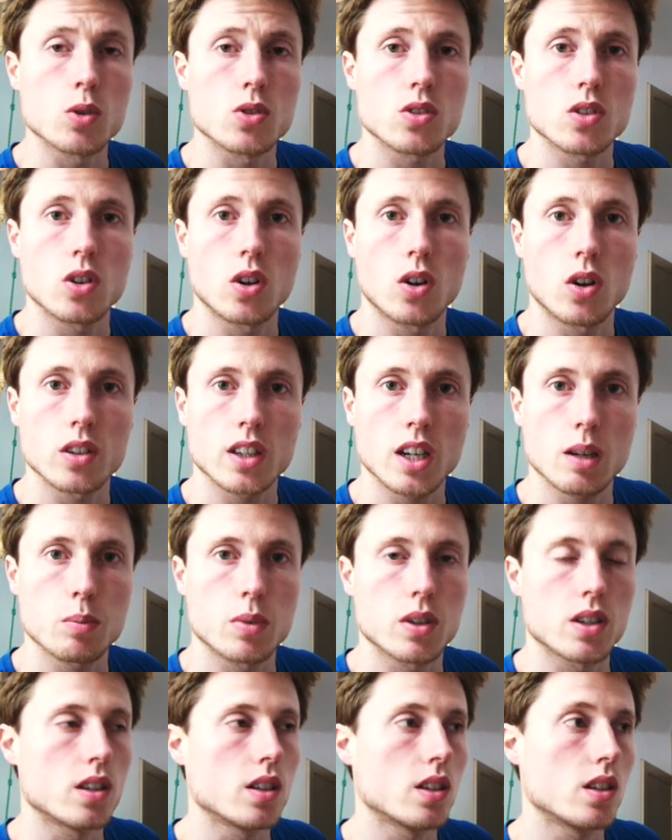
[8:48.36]
almost caught
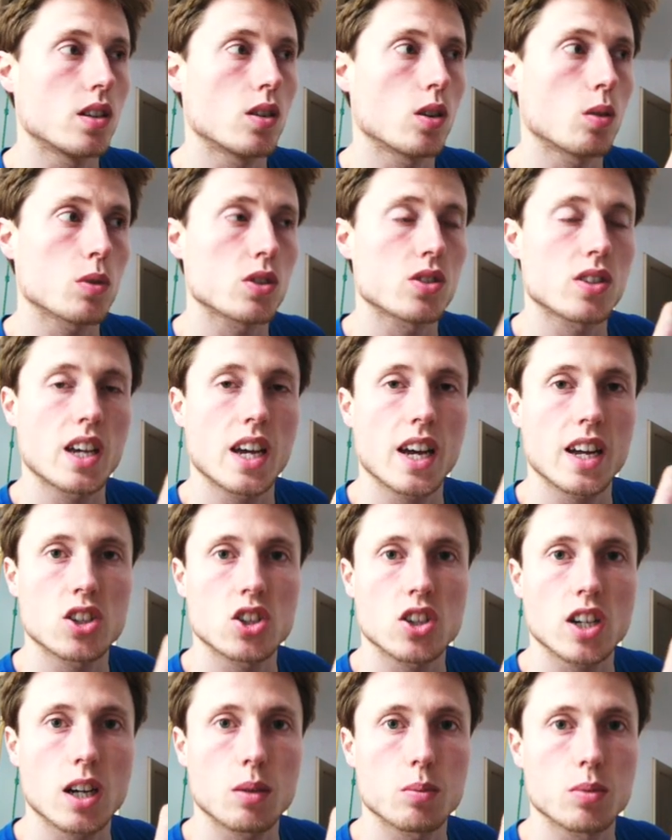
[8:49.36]
up, he, he almost
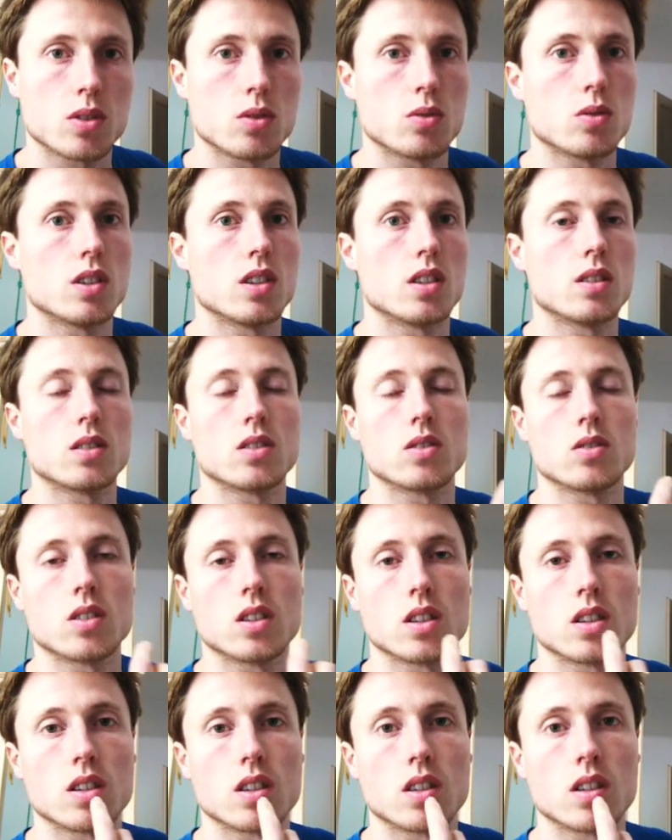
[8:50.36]
catched up to the to
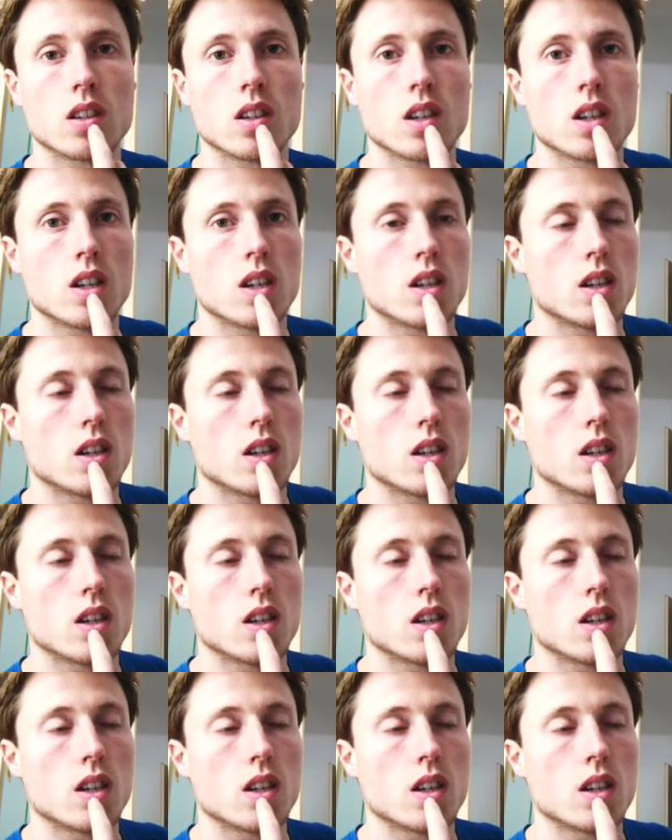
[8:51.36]
the